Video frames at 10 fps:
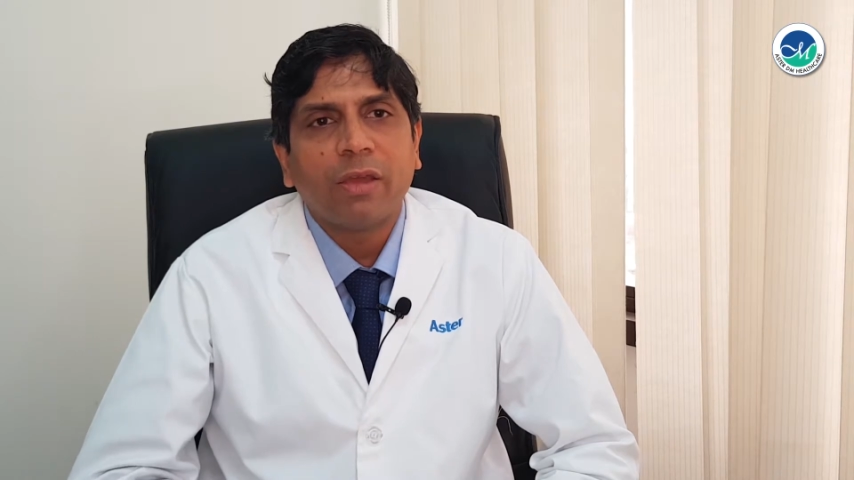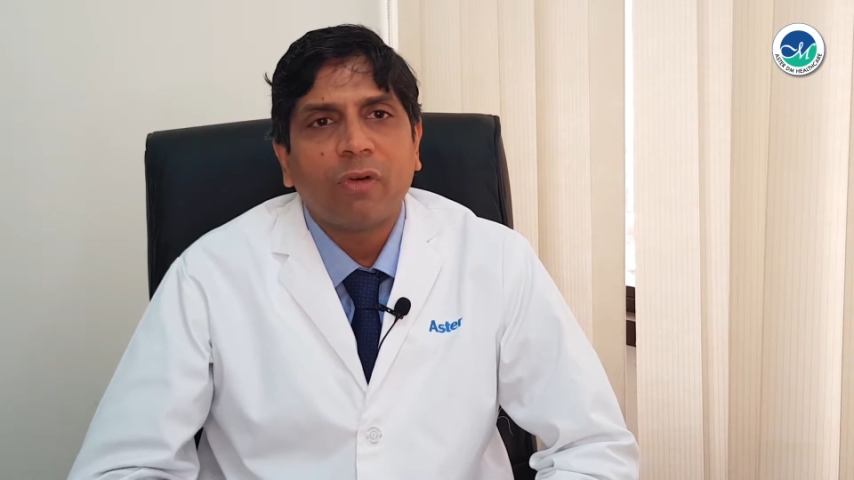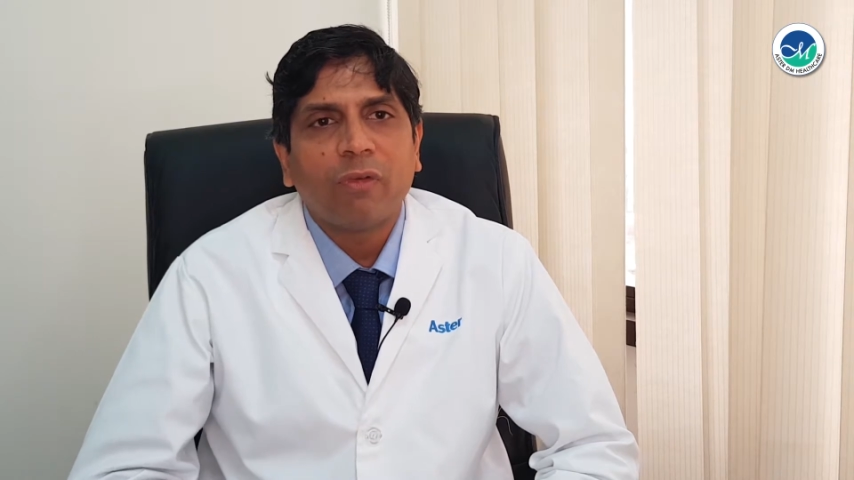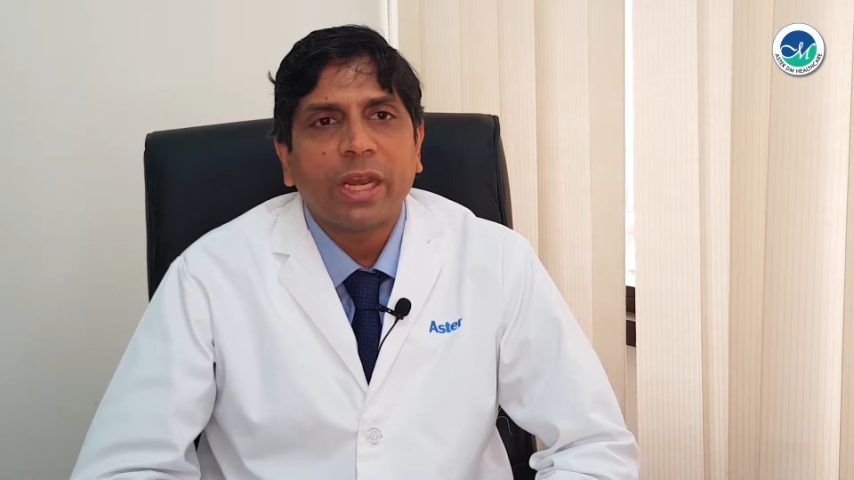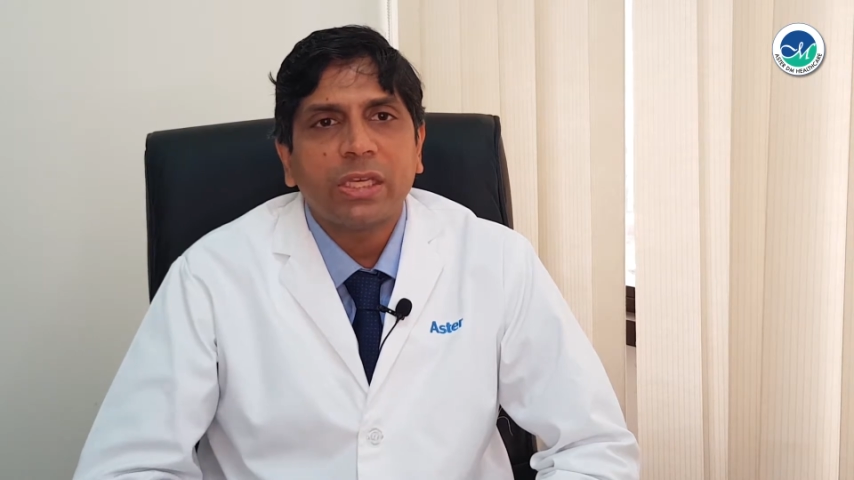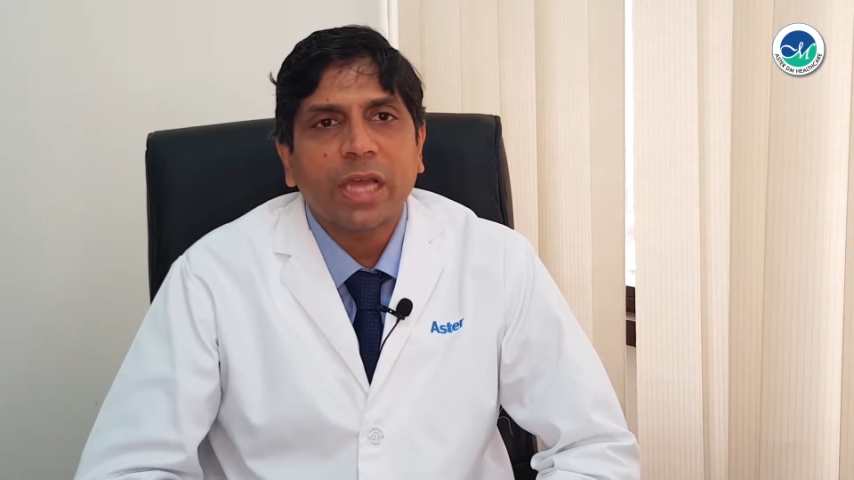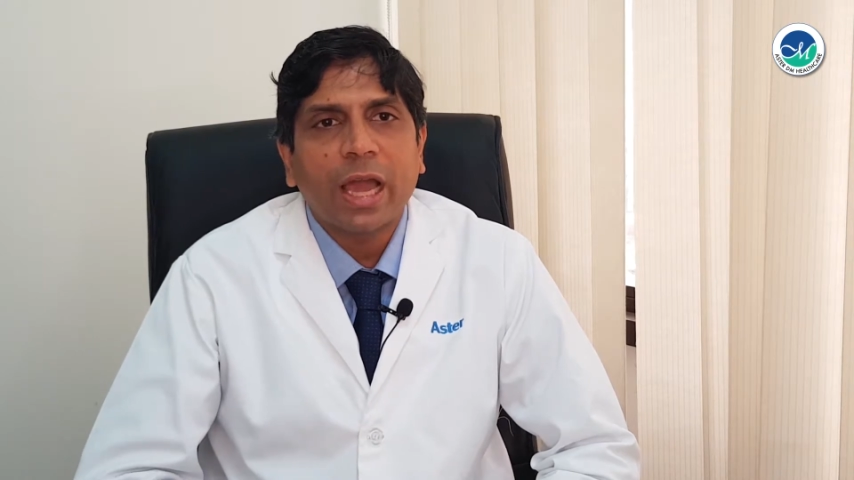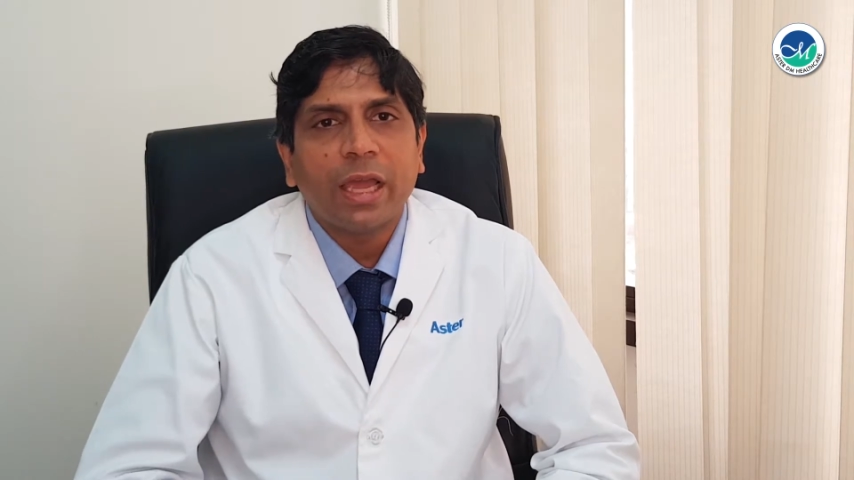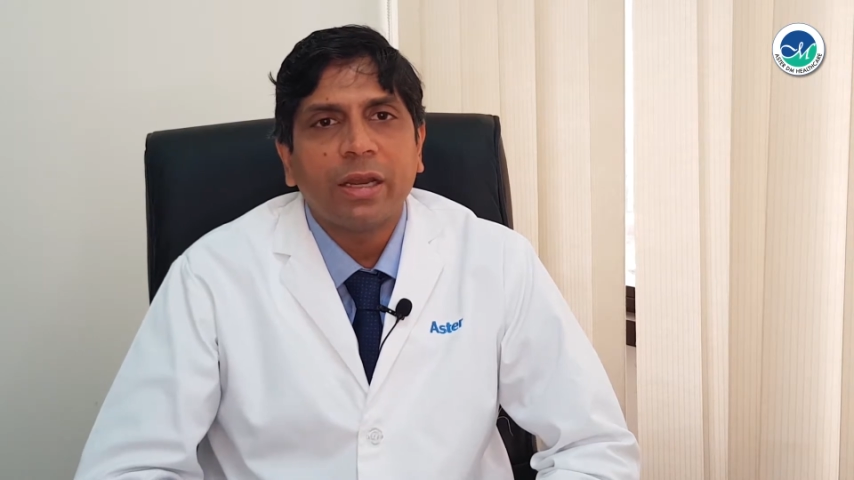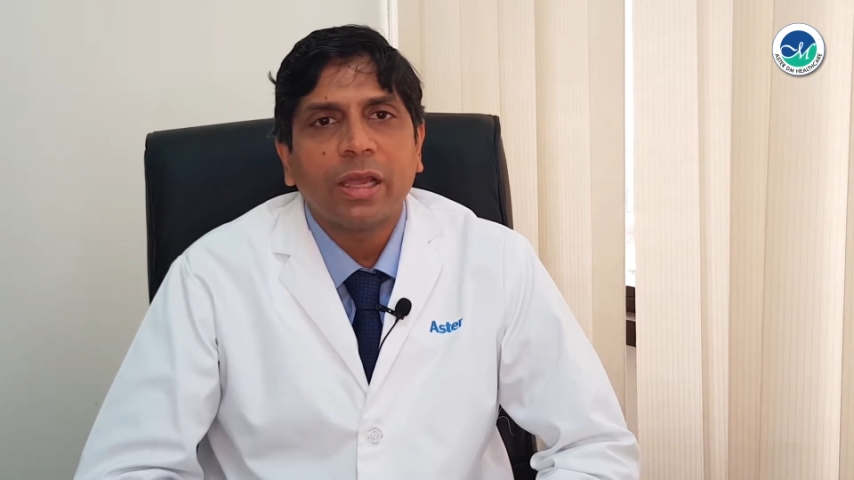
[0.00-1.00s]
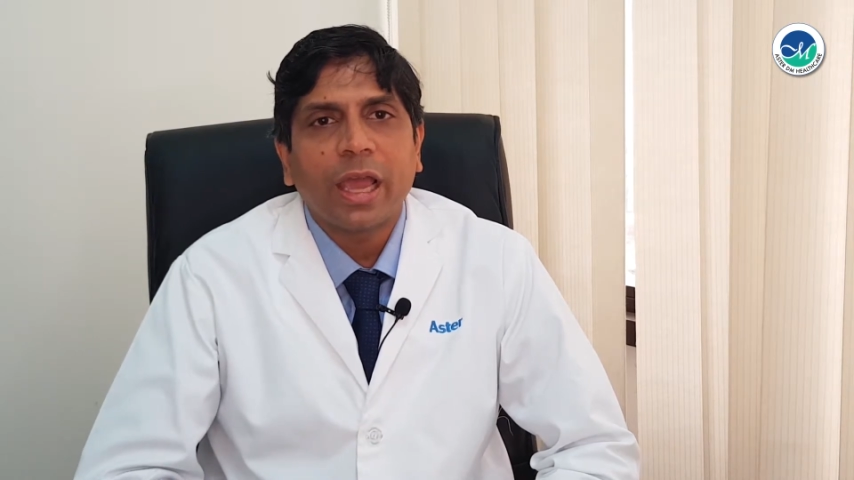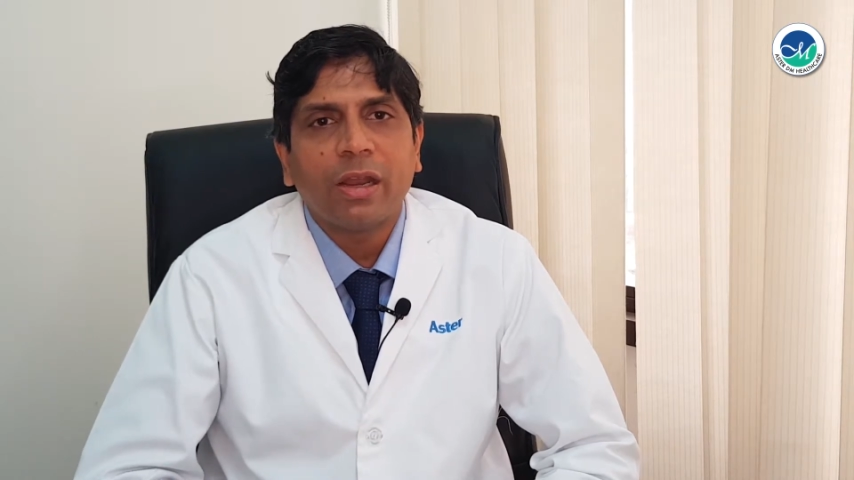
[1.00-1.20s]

give a very tired